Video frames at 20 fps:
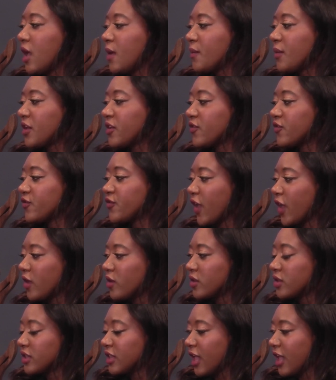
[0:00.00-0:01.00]
but it
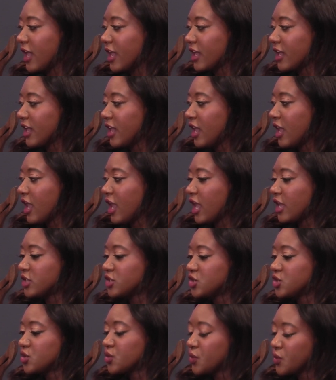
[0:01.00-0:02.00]
felt like a
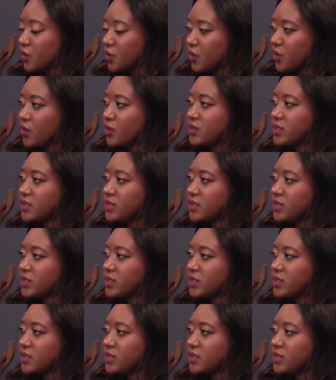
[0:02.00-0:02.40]
true